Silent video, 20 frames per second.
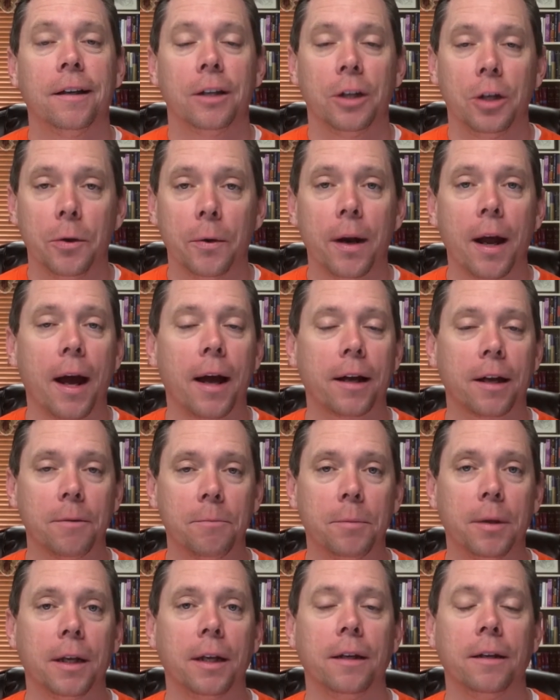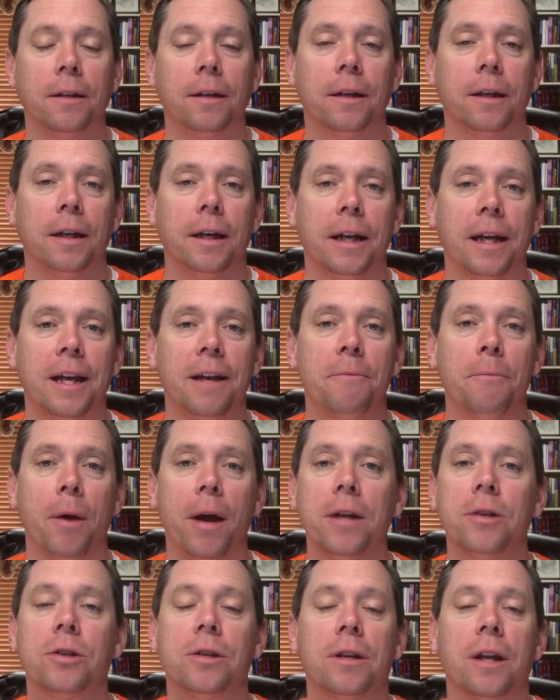You and I can be
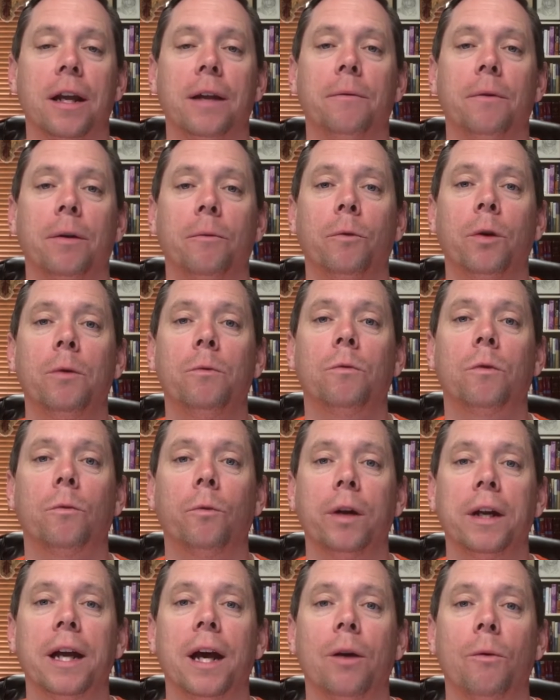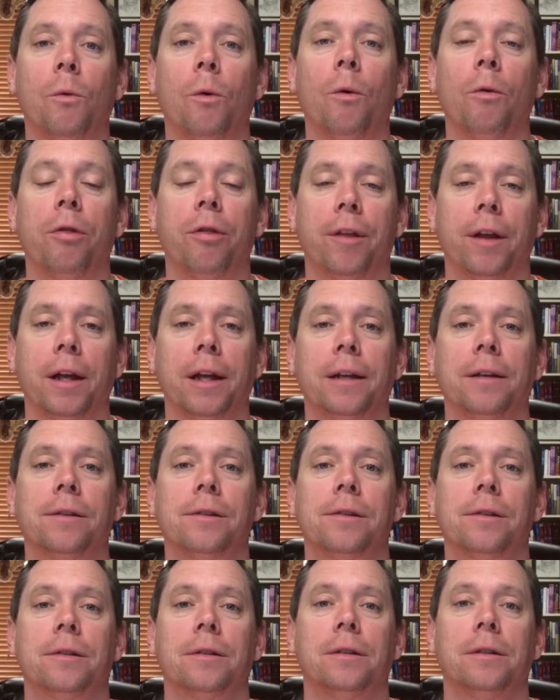impatient, and we kind of want
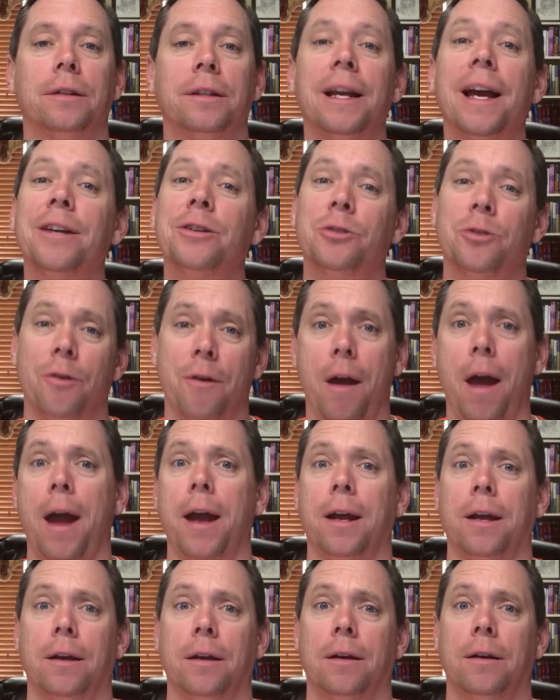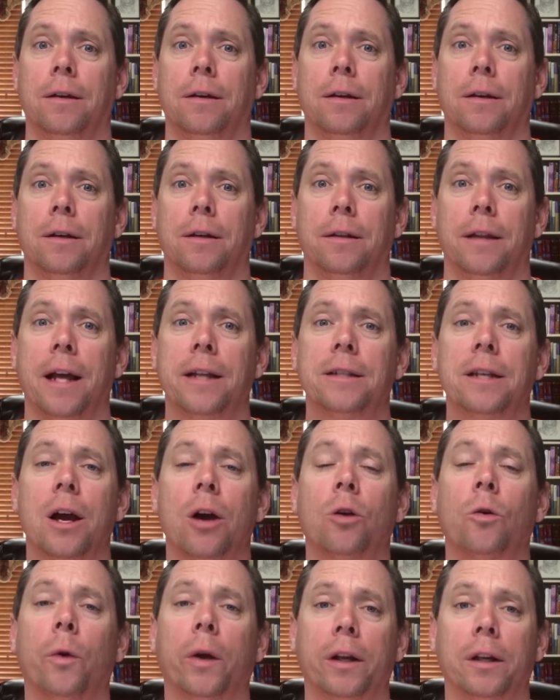things yesterday. That's how
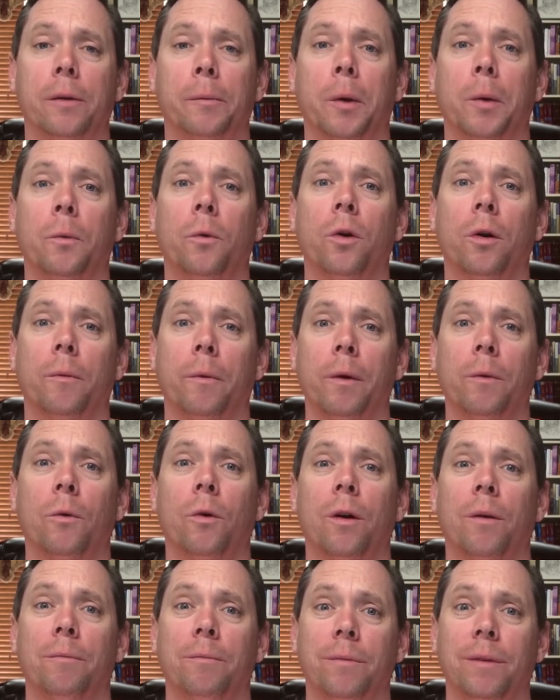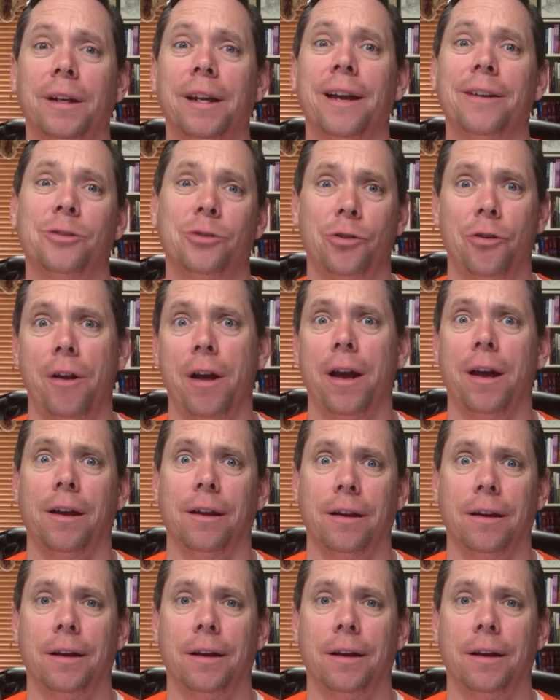quickly we want them. We want them yesterday.